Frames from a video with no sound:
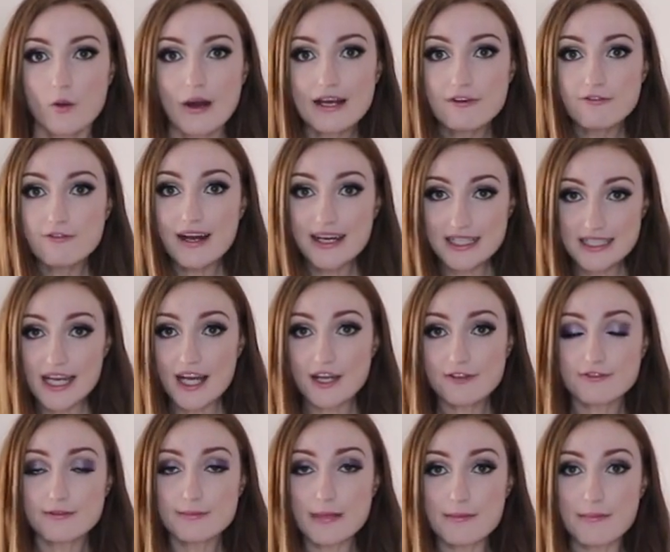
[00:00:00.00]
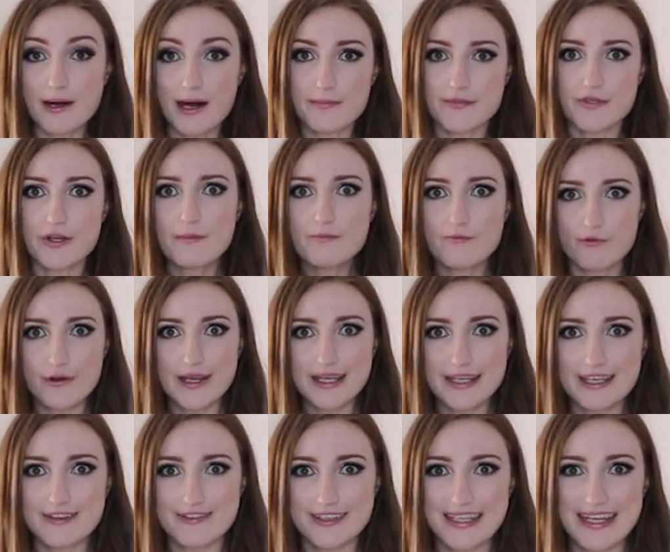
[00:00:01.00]
quite far down from my bum, so I'm
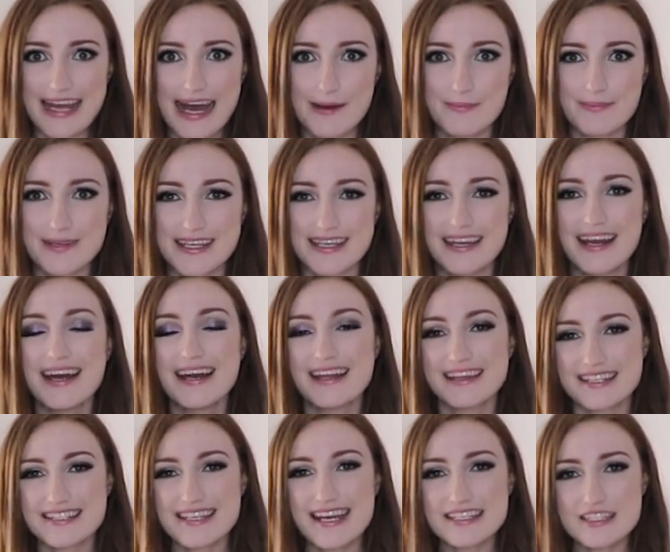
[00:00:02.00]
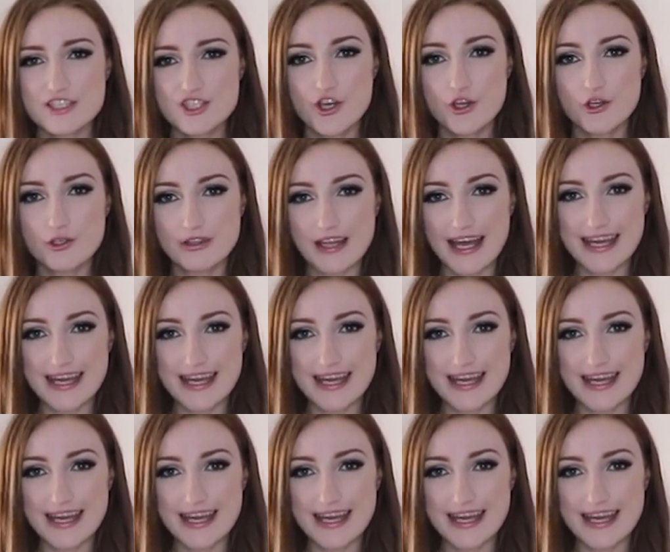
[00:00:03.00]
really, really happy. This has two